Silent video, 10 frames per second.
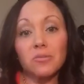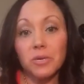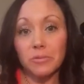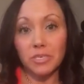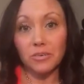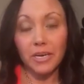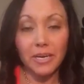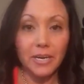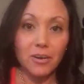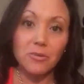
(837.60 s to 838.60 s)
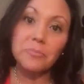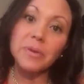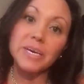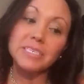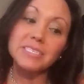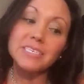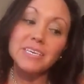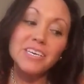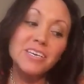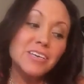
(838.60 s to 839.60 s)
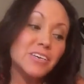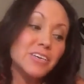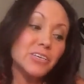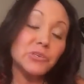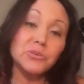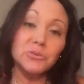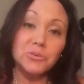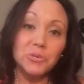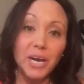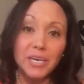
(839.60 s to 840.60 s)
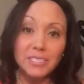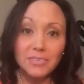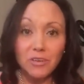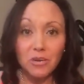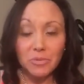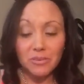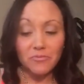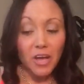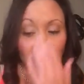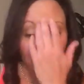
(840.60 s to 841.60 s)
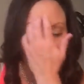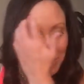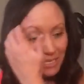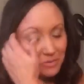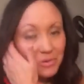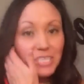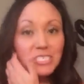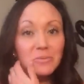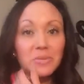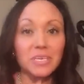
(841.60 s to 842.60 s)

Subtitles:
out in public right now, but you guys have all been following me, watching